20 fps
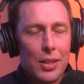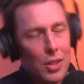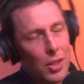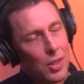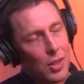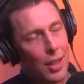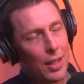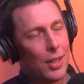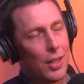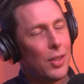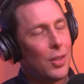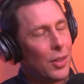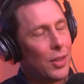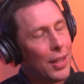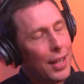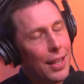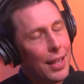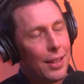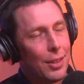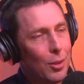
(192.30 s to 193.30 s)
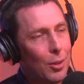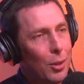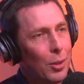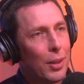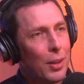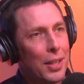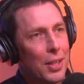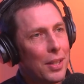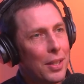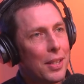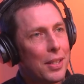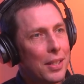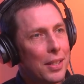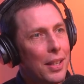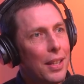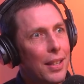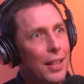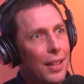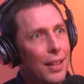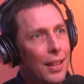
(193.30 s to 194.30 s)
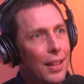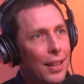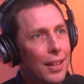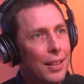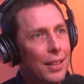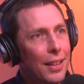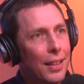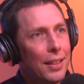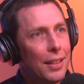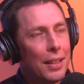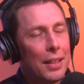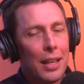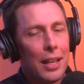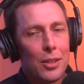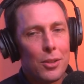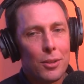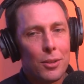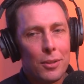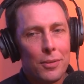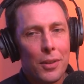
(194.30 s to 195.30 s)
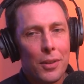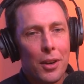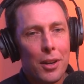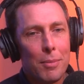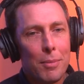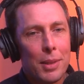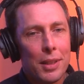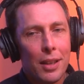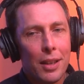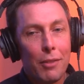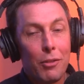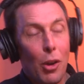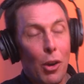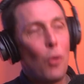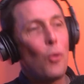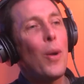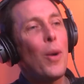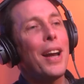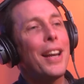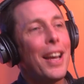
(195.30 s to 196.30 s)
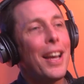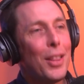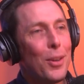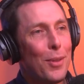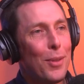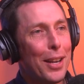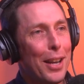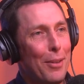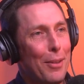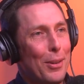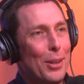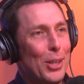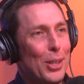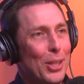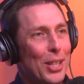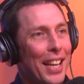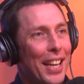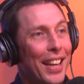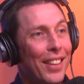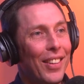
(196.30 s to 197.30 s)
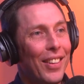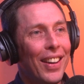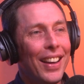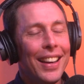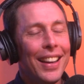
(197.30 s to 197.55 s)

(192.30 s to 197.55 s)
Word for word: just such a unique little creature to see in, in, in the natural environment. And I've got one other one I want to share. Right?